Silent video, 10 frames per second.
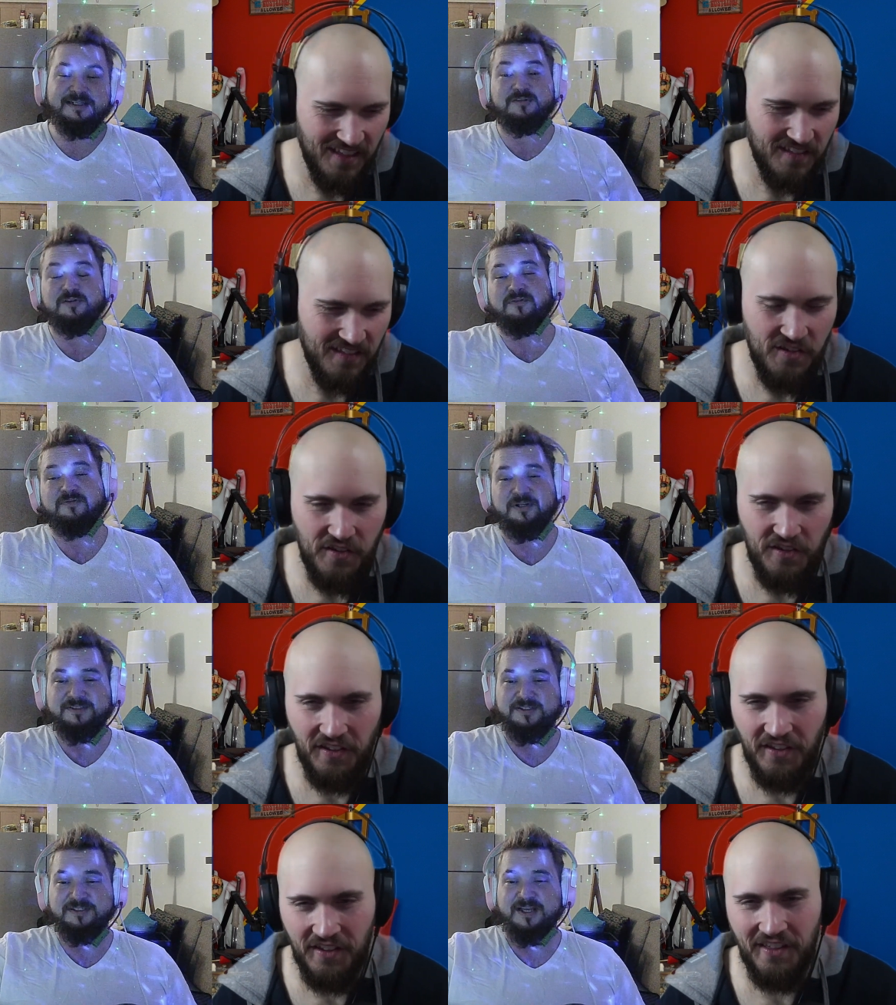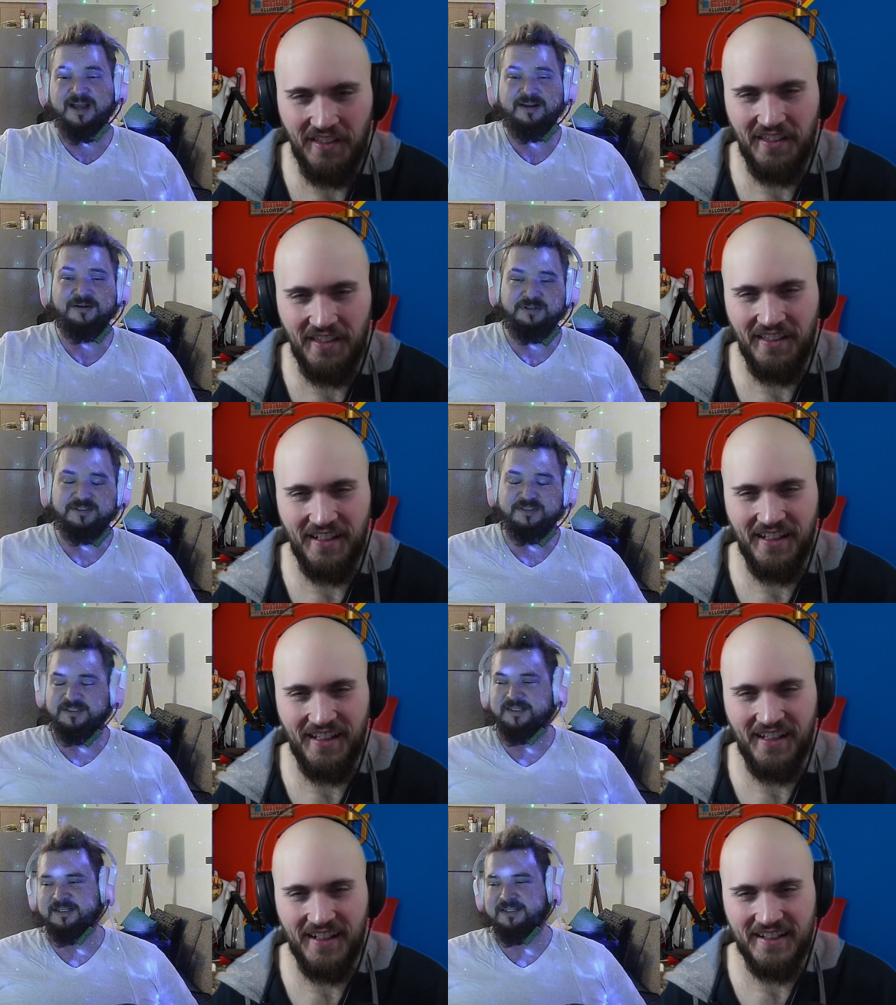Speaker 1: it's no fault on Kai or
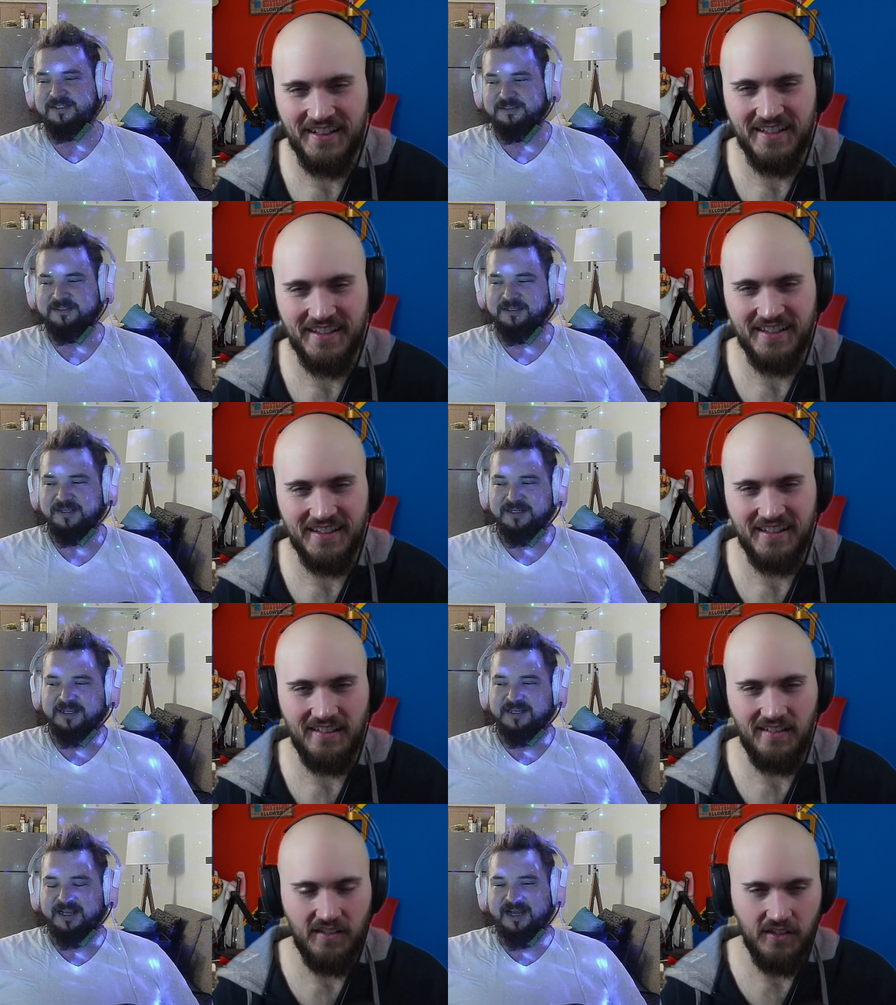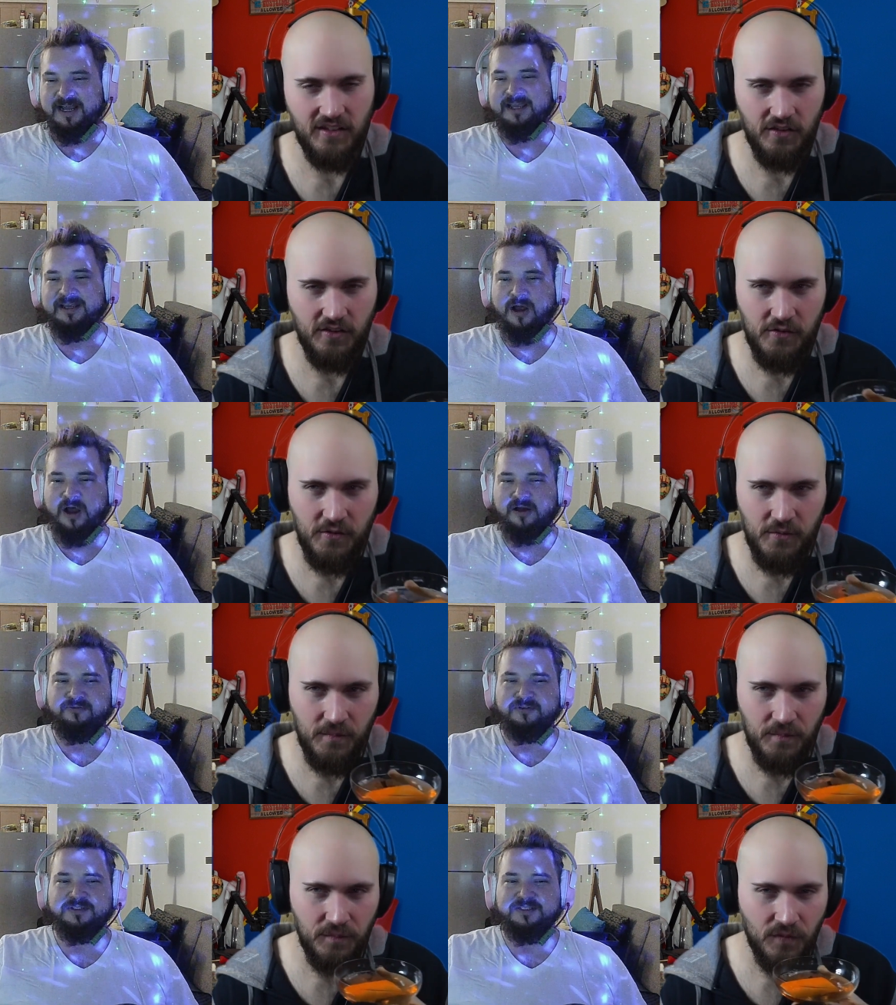Chrissy. Like, it, I
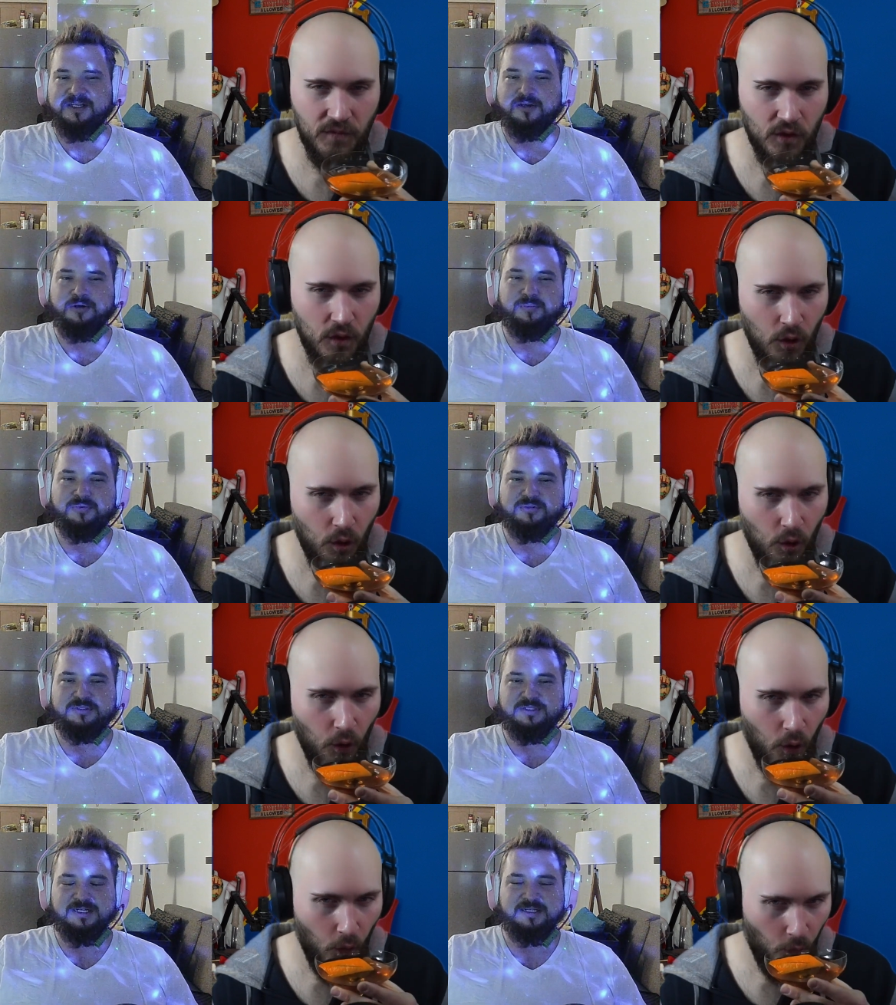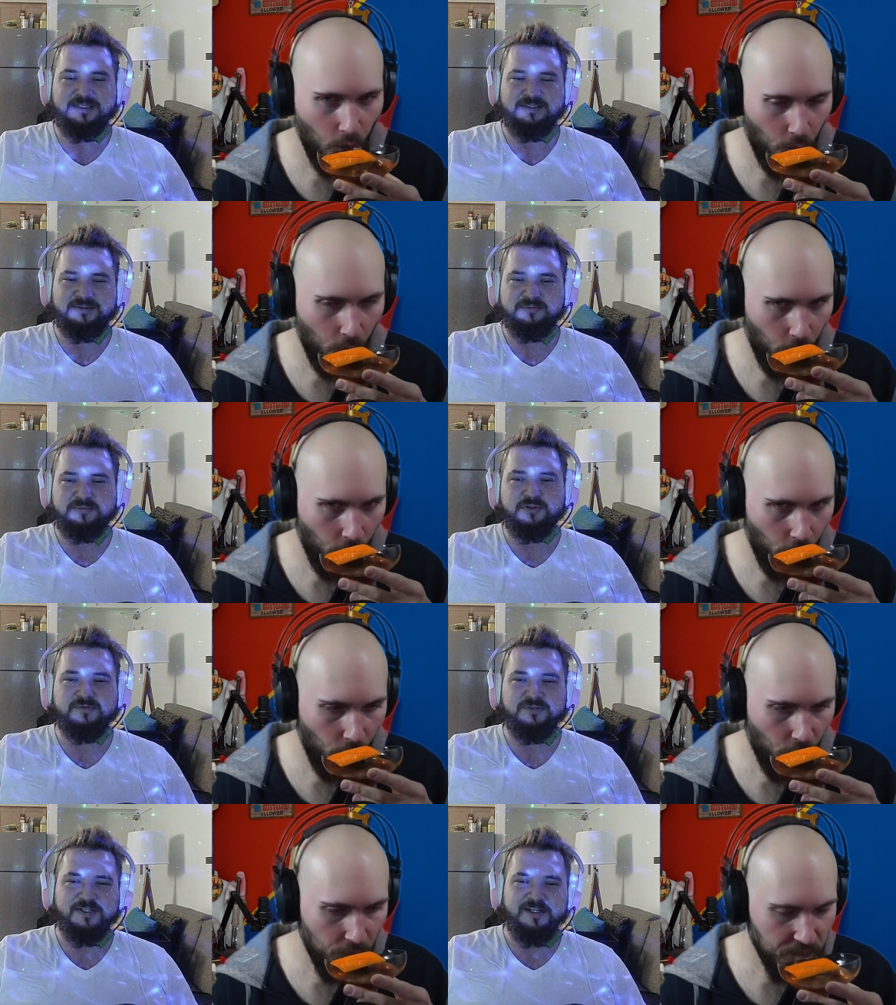offered to help, like,
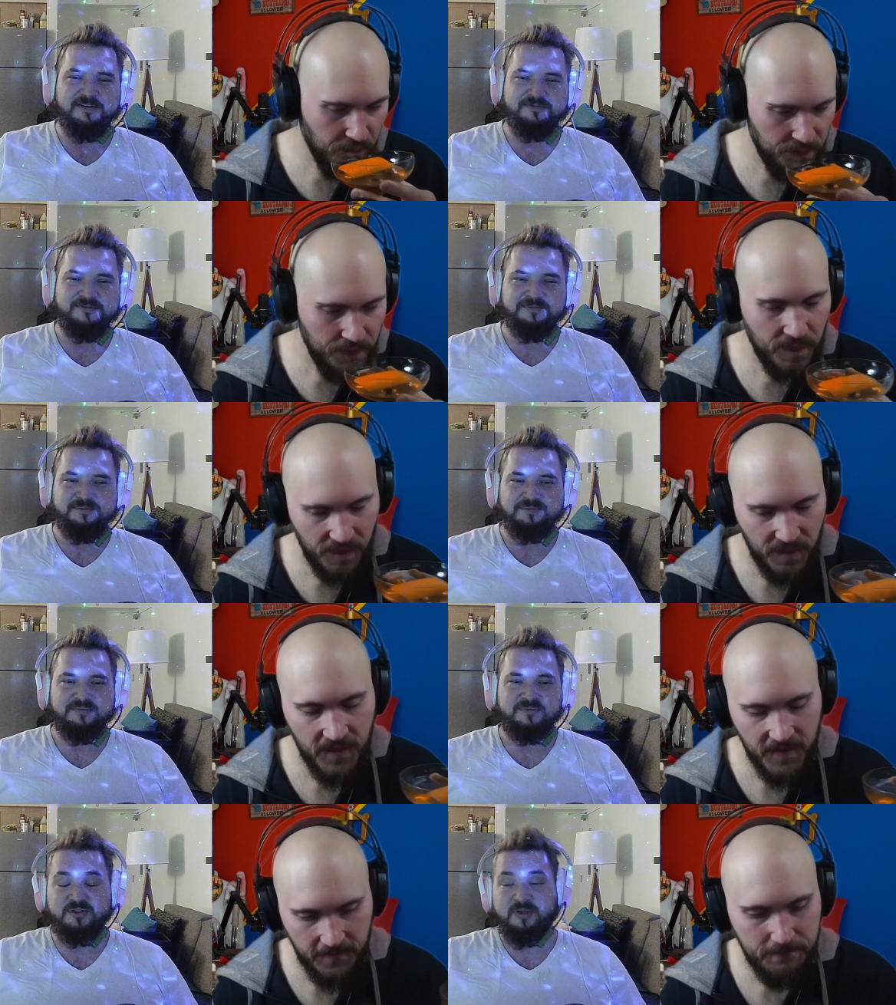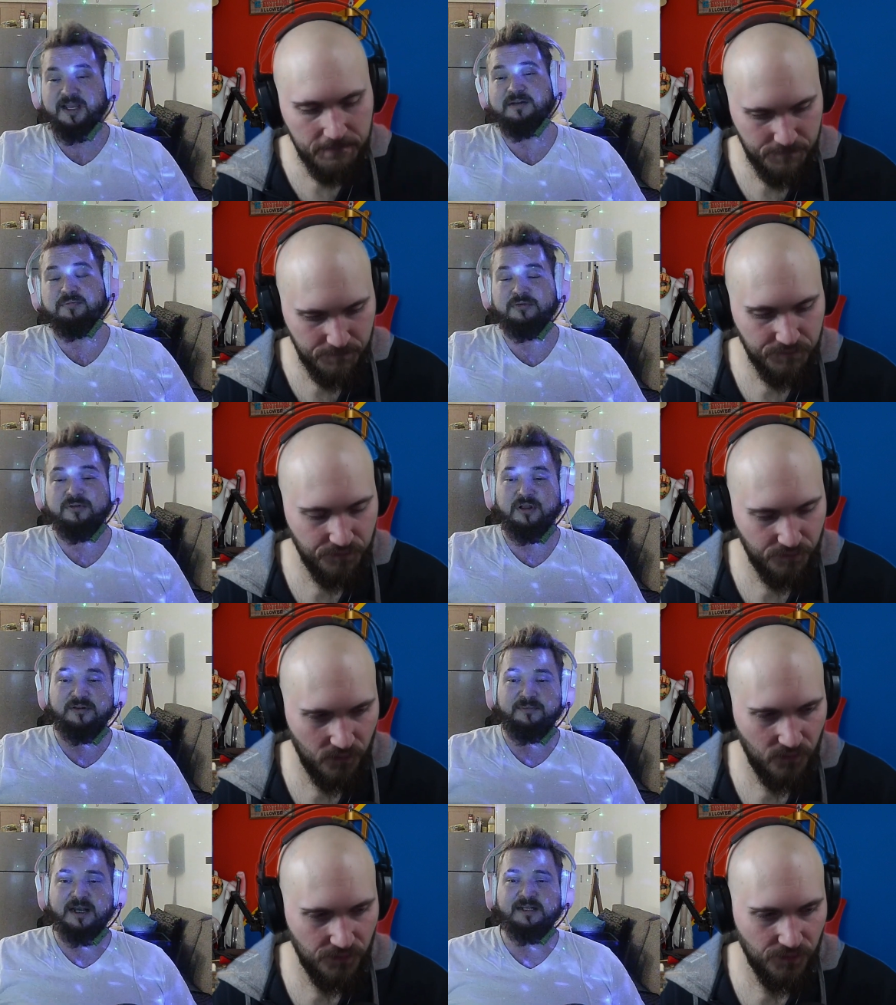move stuff. So I had to pull
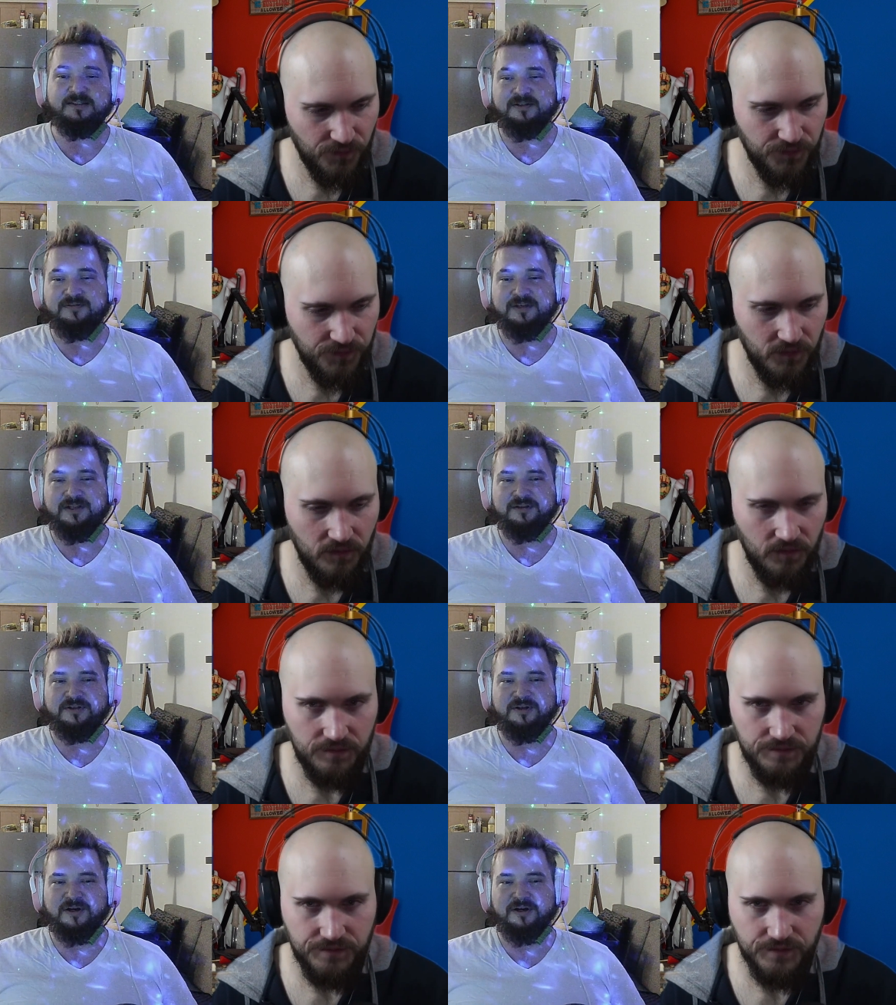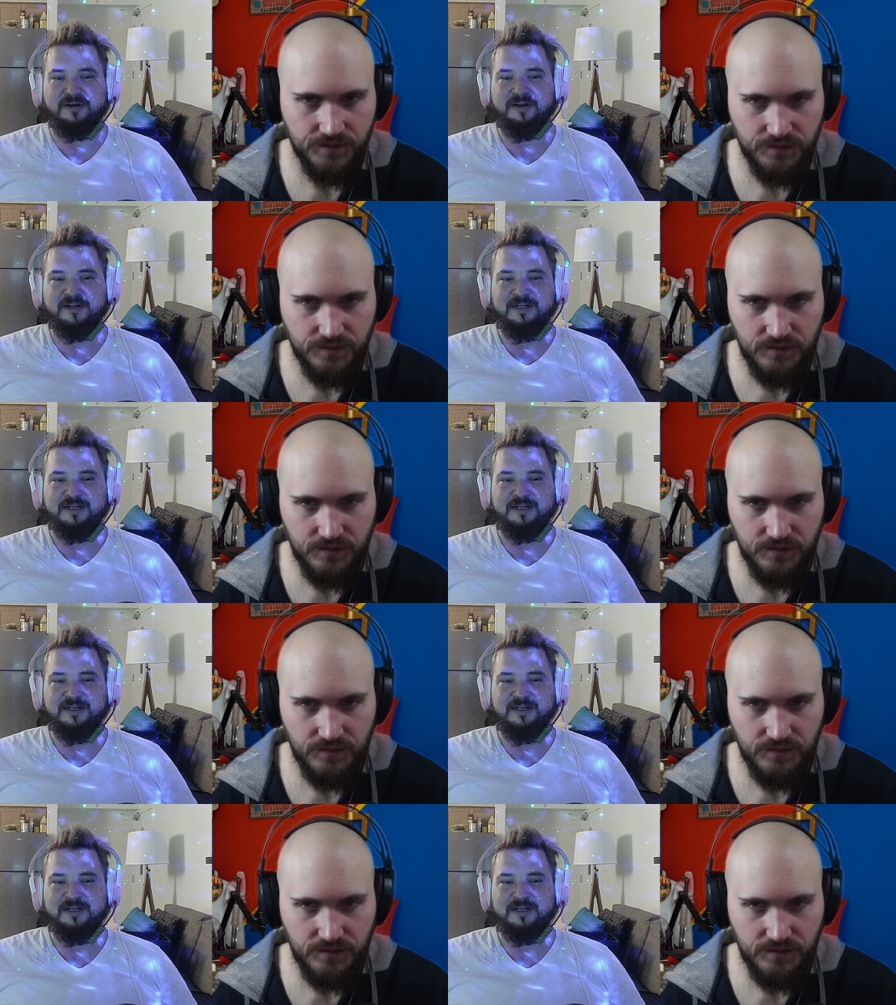all my stuff out of the car.